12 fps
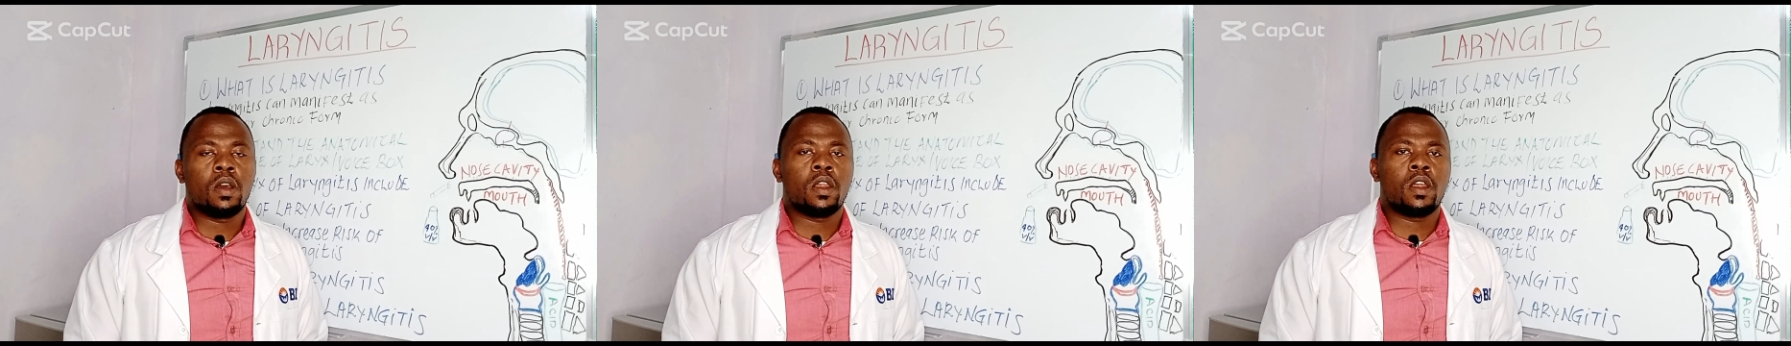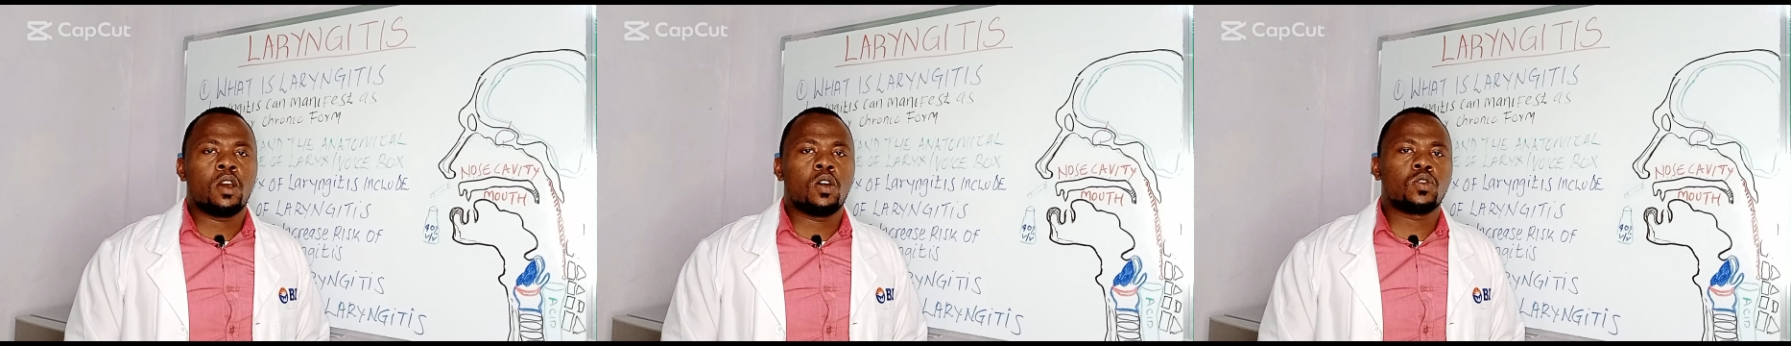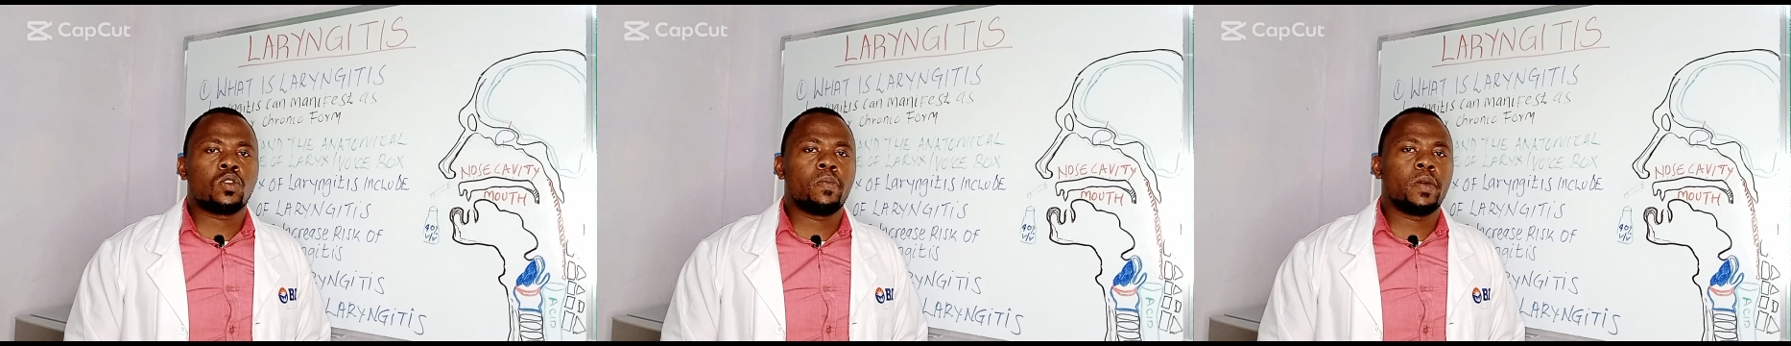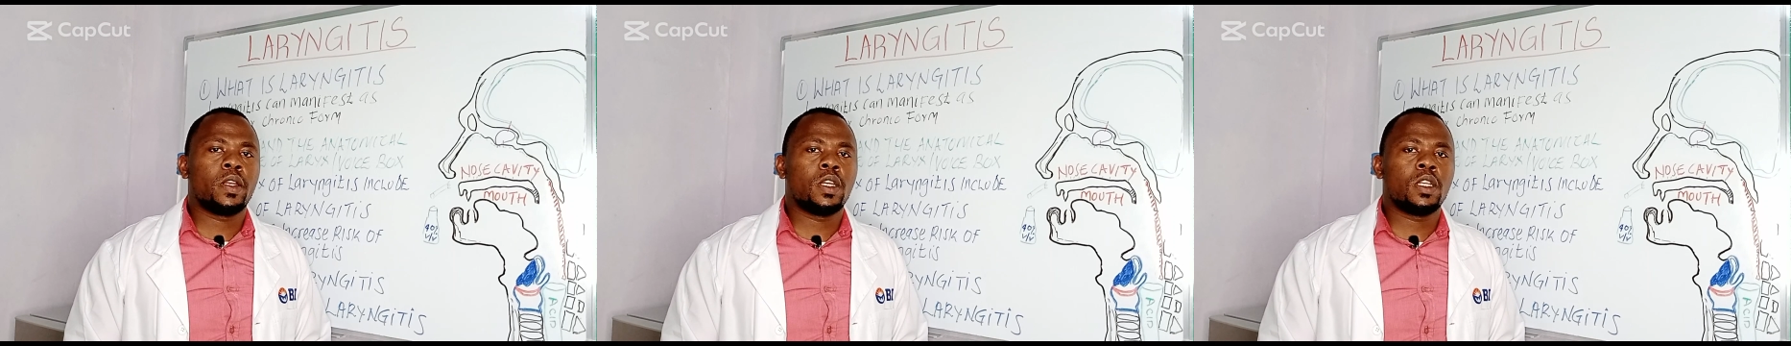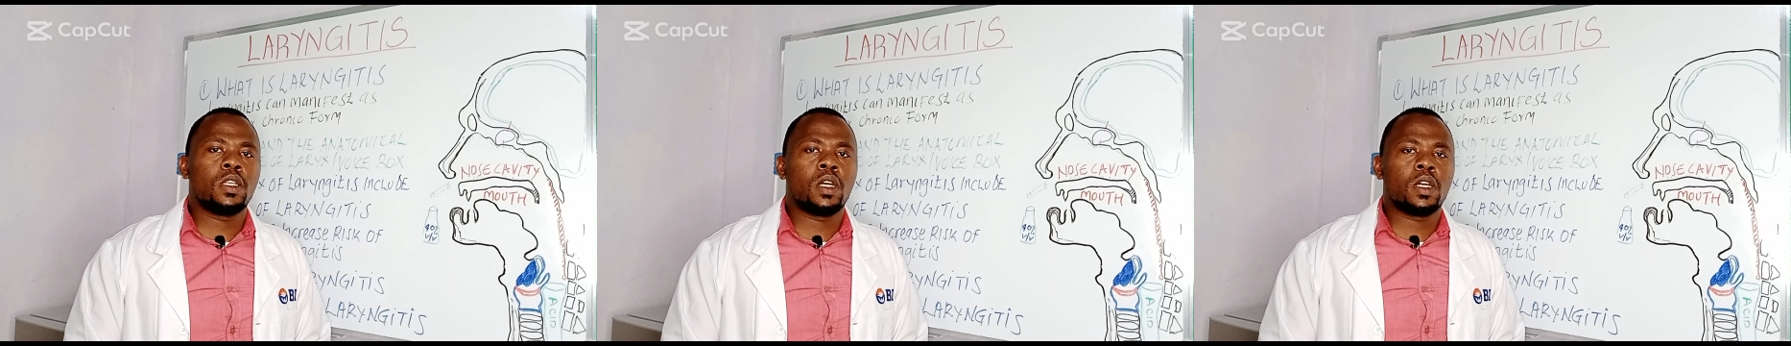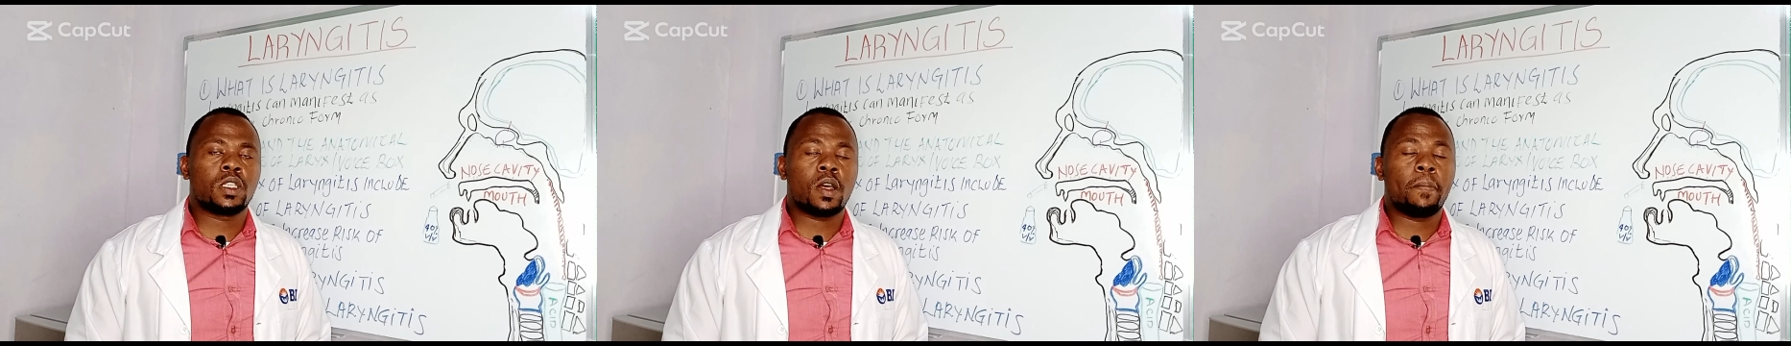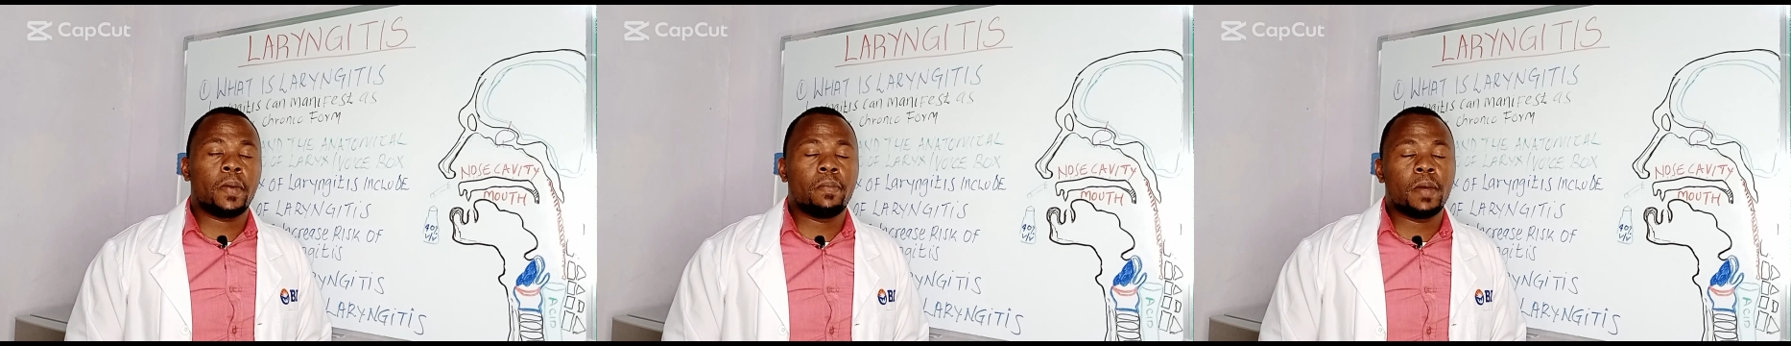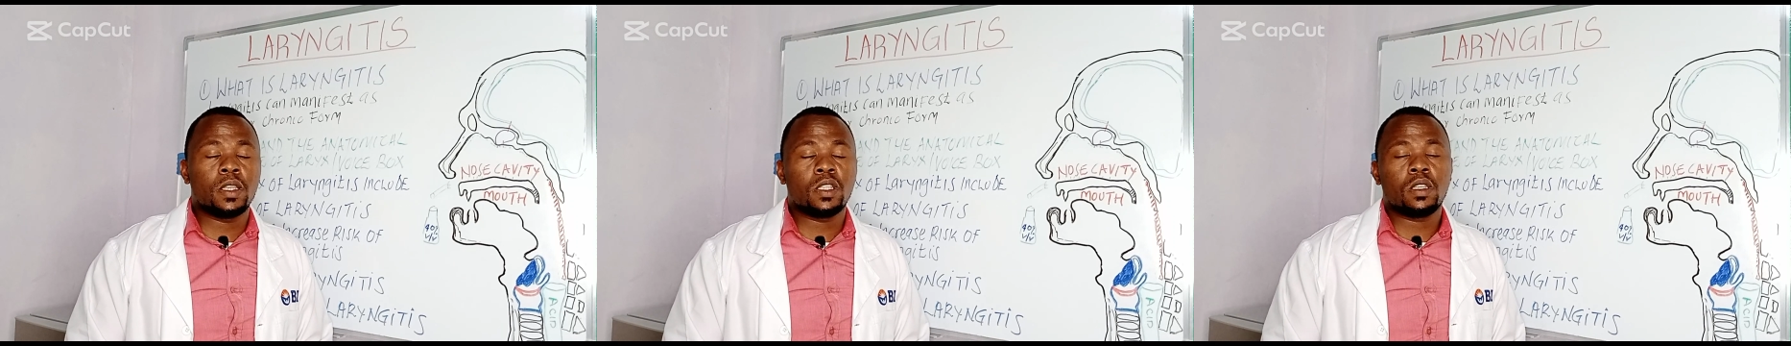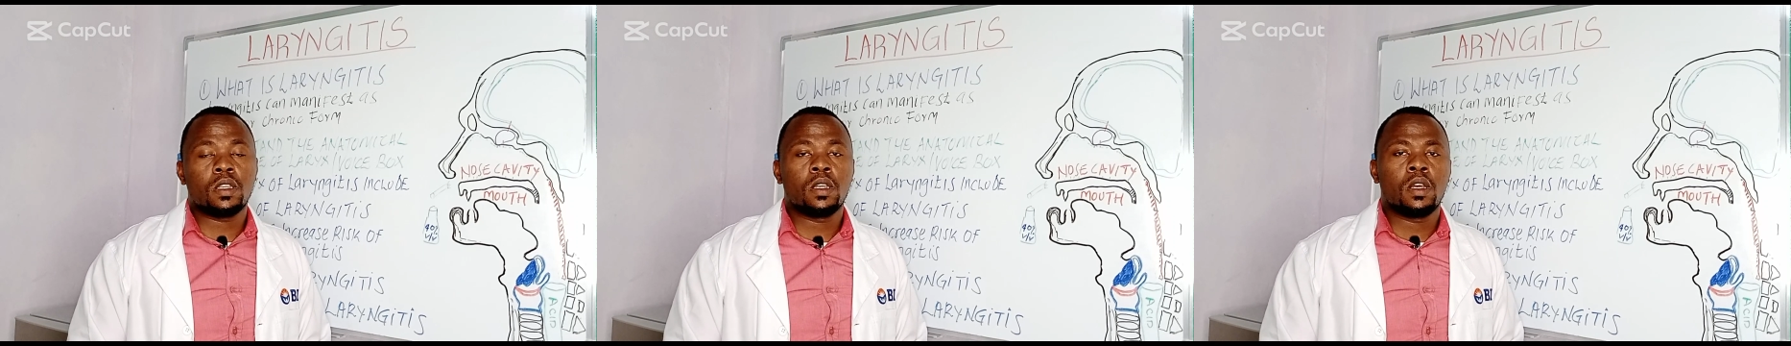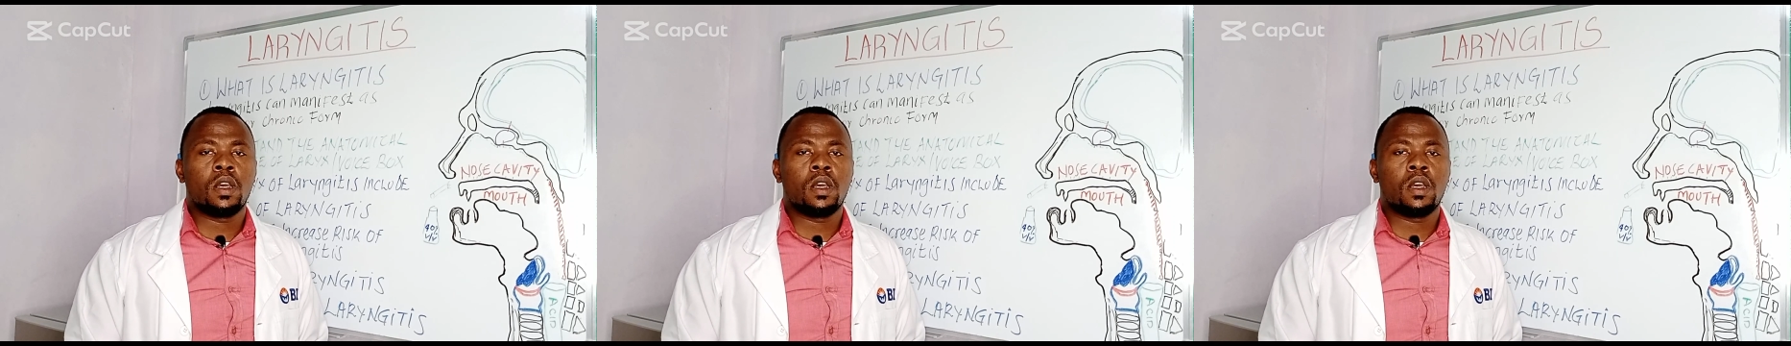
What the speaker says: They also may need supplements.